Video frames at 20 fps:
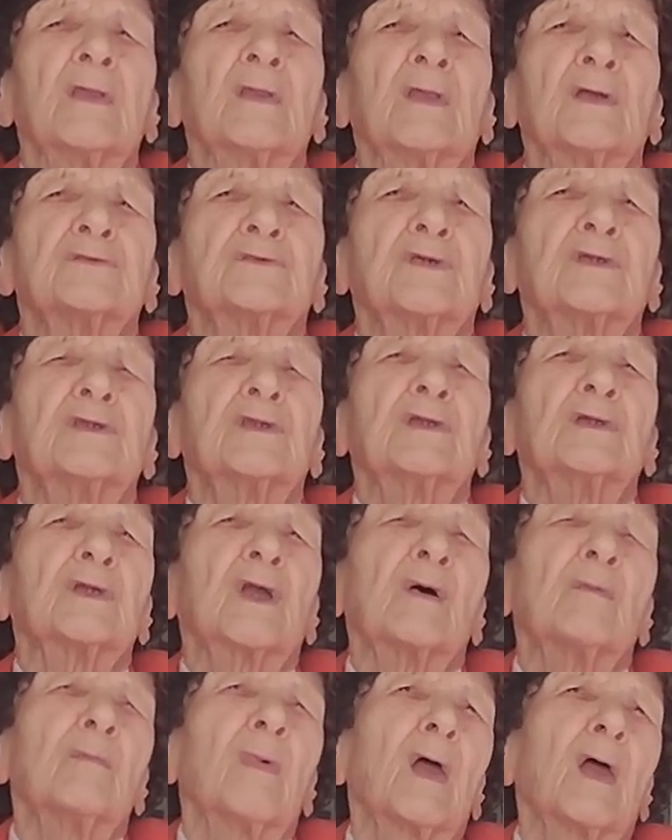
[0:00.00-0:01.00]
that she didn't
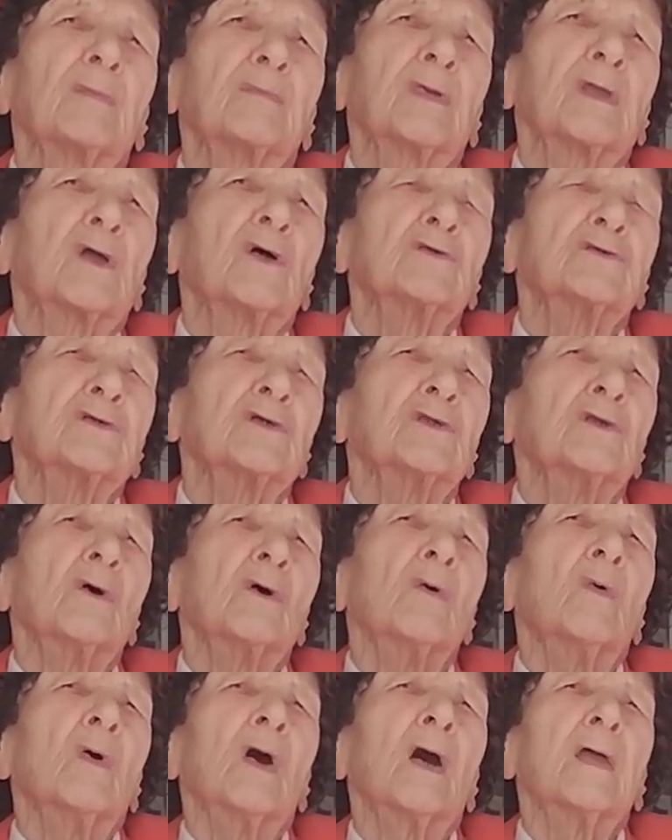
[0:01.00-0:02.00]
come back because you
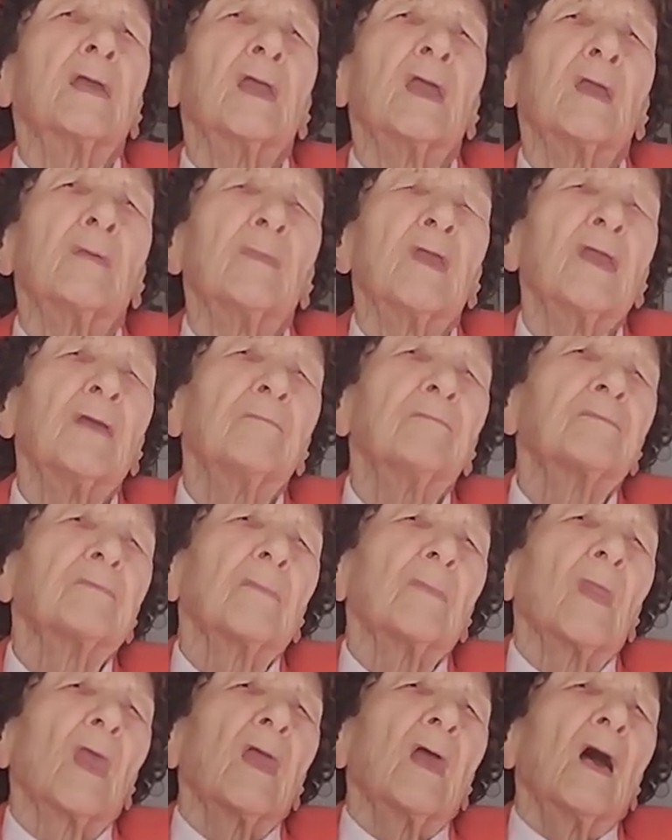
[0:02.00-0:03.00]
know why, Amy?
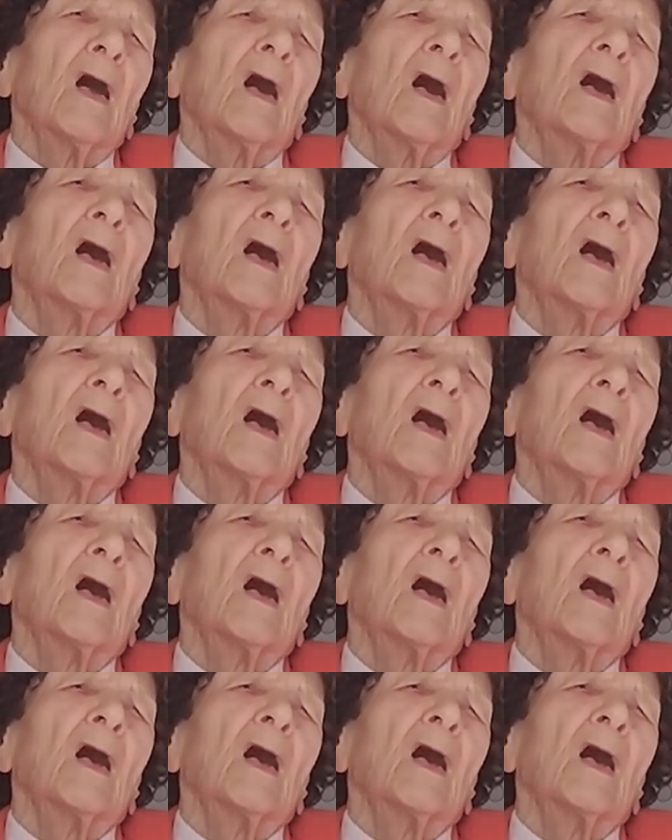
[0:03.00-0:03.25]
Why?